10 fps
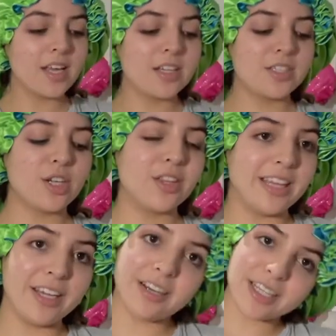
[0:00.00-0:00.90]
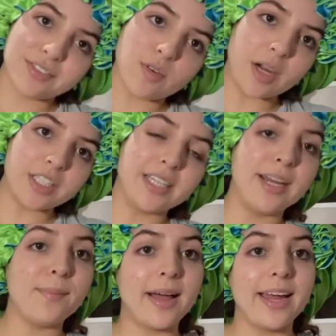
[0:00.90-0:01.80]
So thank you guys for
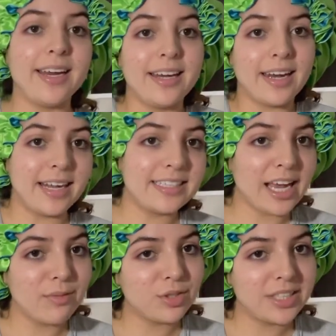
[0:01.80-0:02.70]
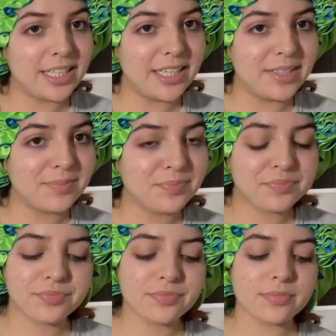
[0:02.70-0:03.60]
watching my nighttime routine
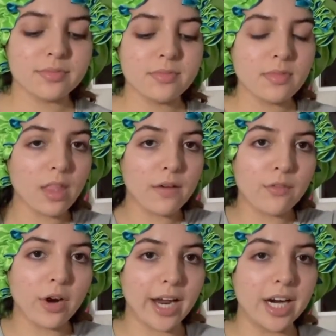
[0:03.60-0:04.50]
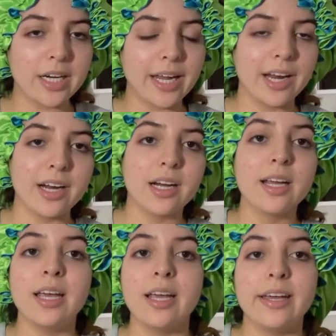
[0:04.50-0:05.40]
for hair care
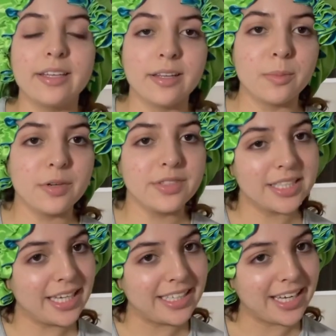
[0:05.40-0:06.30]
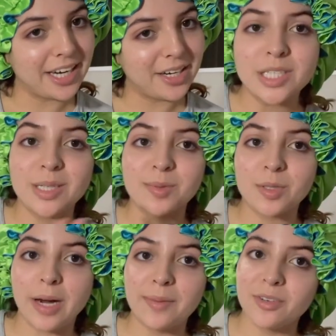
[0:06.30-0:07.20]
and a little bit of skincare.
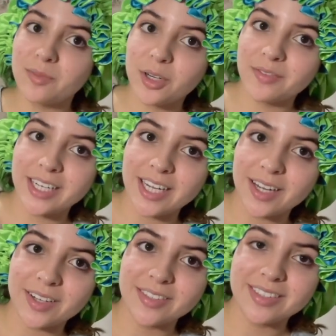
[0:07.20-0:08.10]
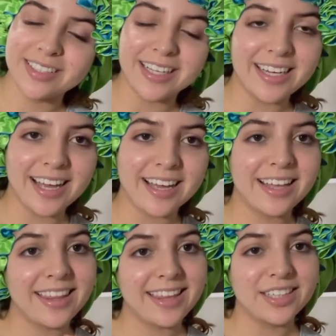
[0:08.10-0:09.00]
Subscribe for more videos, and yeah,
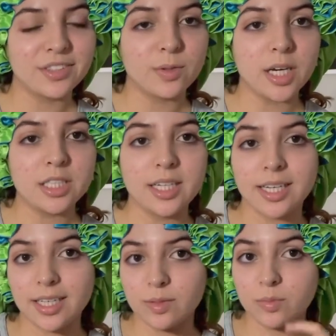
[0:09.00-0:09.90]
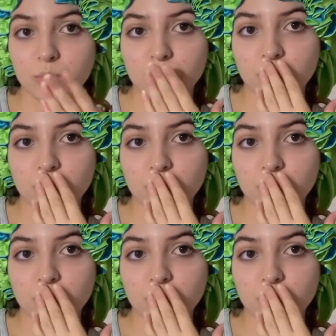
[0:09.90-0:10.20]
thanks for watching.